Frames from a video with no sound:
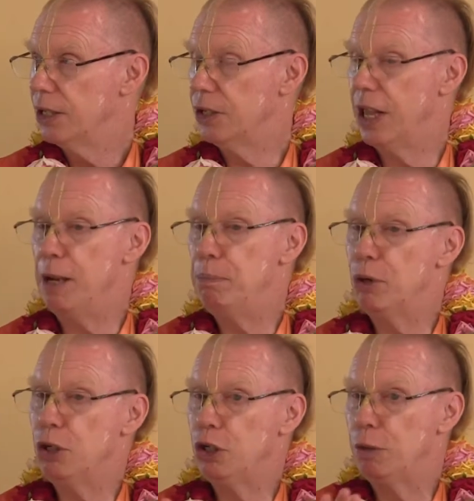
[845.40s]
So they
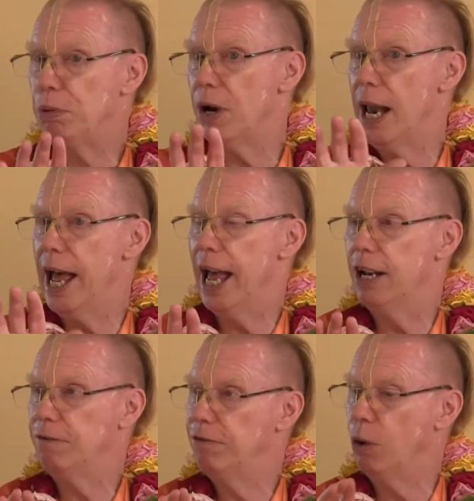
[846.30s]
pushed
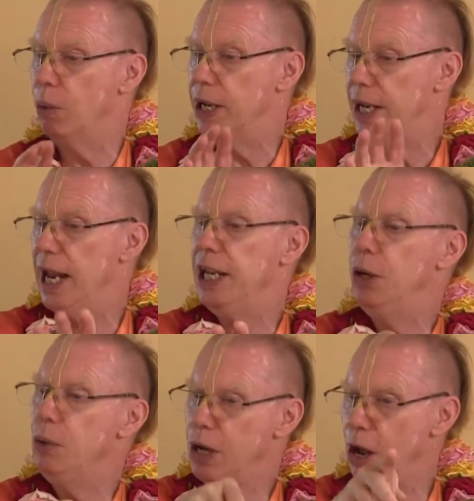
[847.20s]
Prahlad forward. Here,
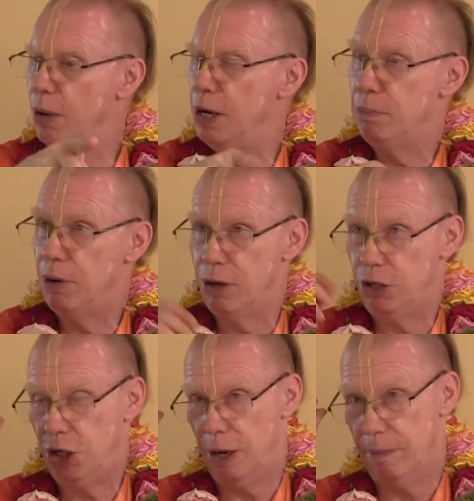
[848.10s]
you go and
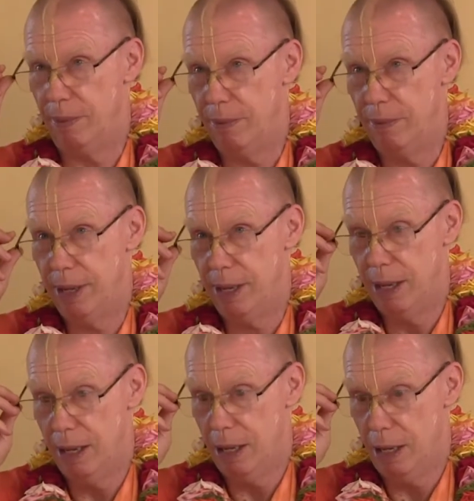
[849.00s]
approach him.
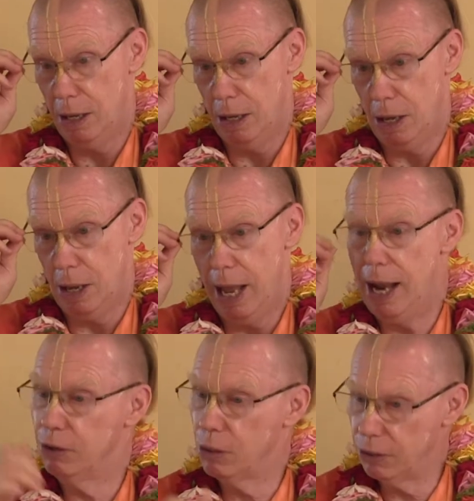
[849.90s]

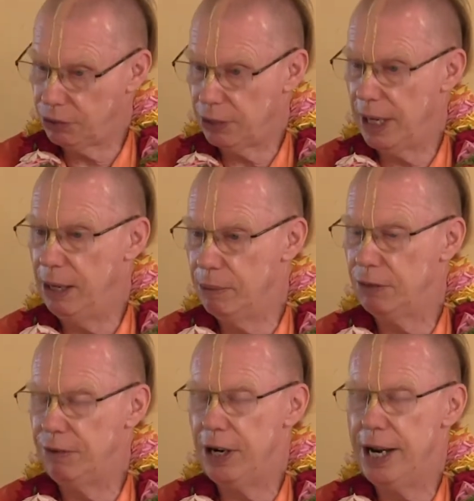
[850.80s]
And of course, he was
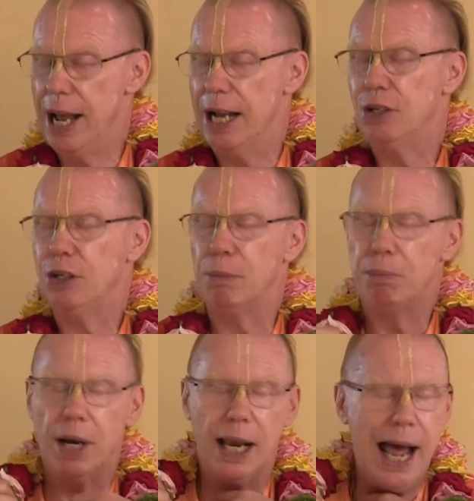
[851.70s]
very nice to
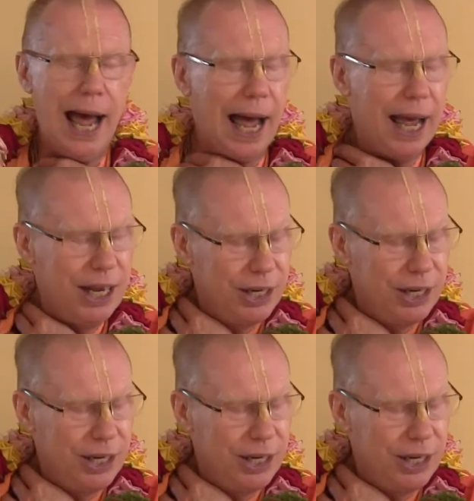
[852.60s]
Prahlad.